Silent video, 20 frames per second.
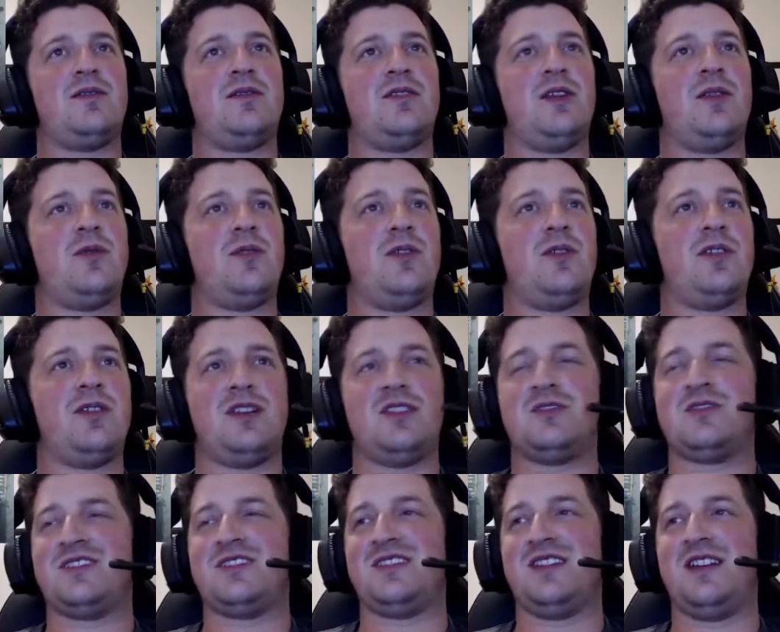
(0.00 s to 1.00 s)
They weren't
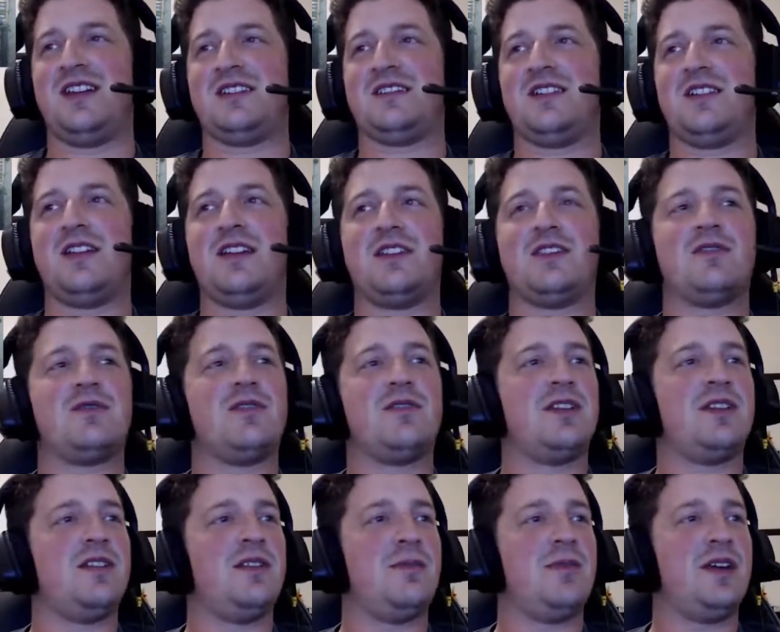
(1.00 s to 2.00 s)
interested unless they're allowed to
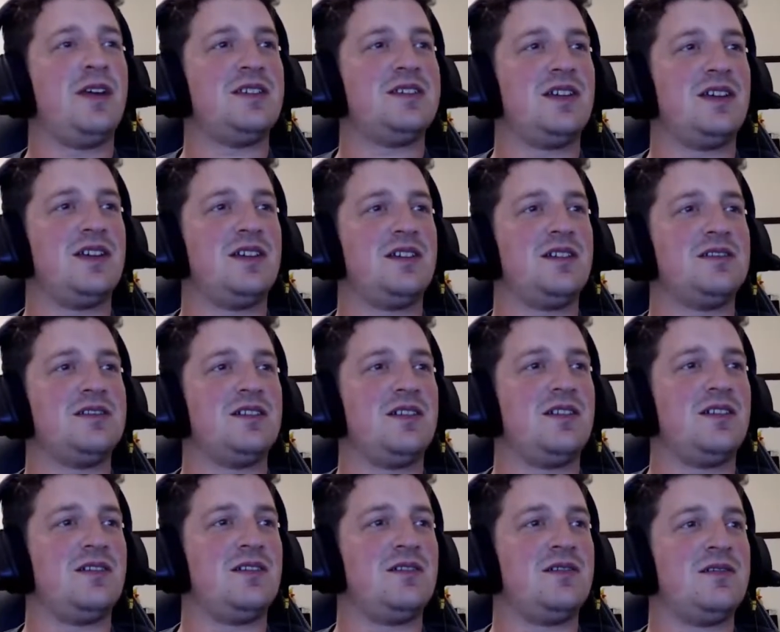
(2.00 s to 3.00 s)
run the Mustang.
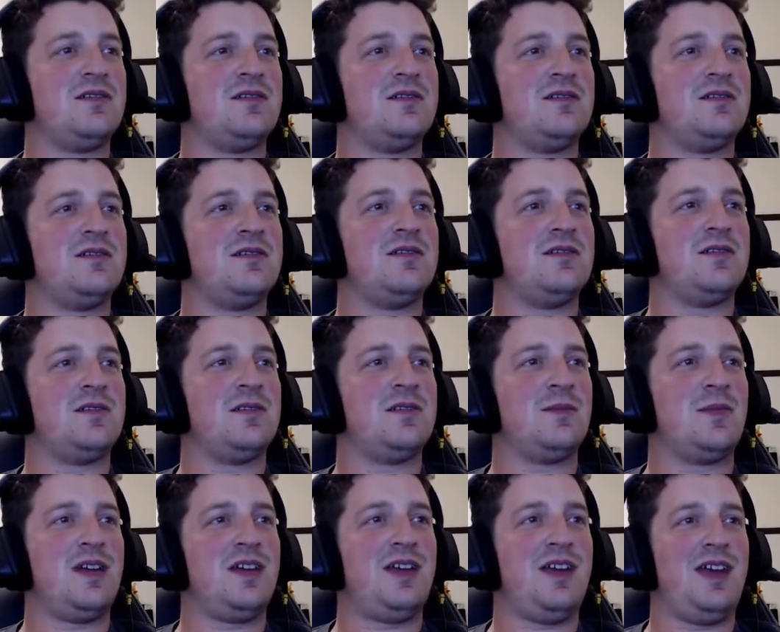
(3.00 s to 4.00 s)
So,
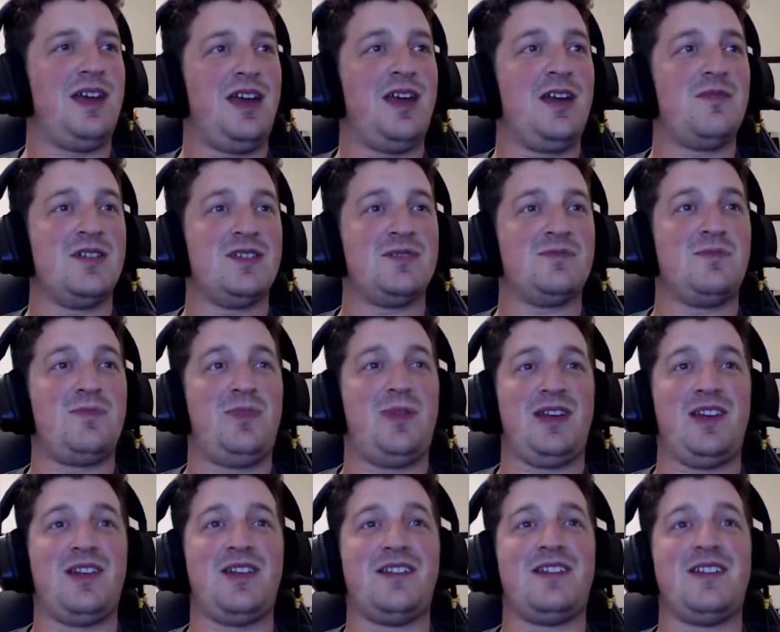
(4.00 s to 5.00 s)
but yeah, how much
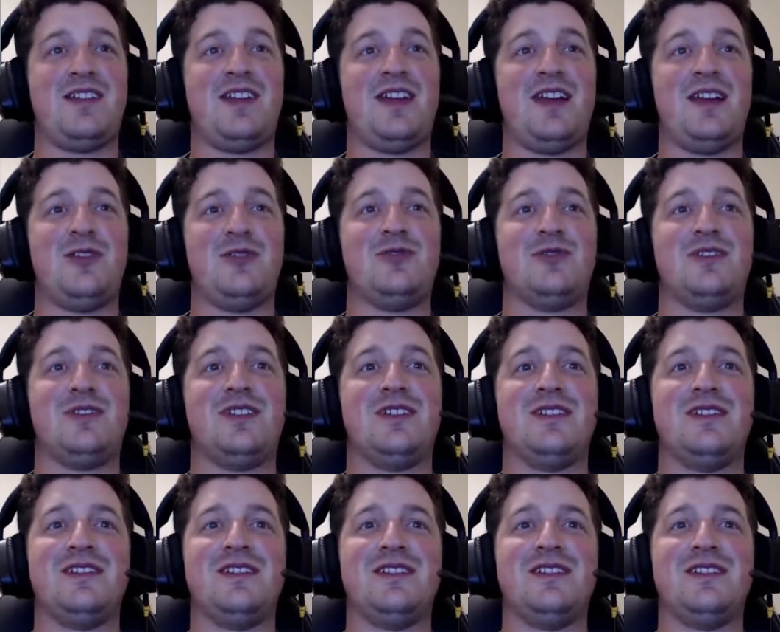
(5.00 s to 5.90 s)
better do they look?